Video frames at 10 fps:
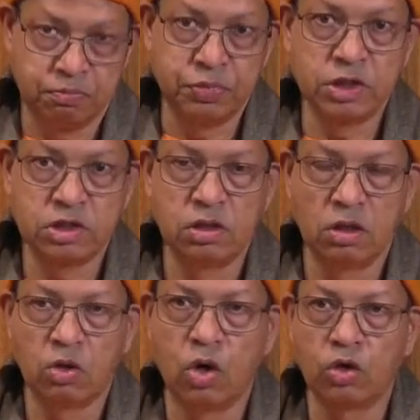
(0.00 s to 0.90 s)

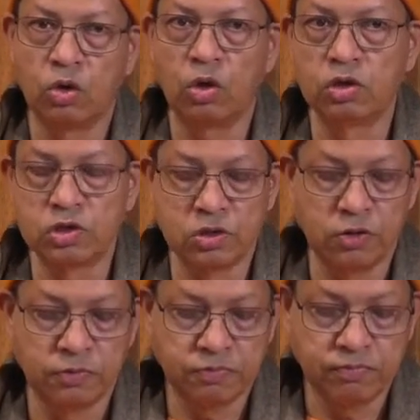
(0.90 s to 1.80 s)
personal God also,
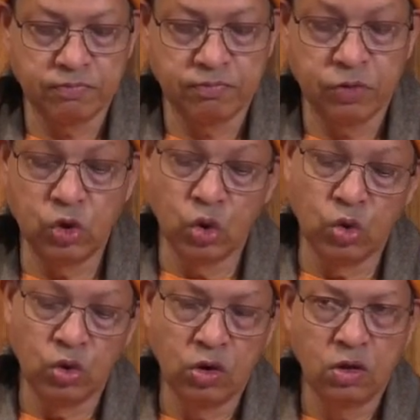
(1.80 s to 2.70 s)
though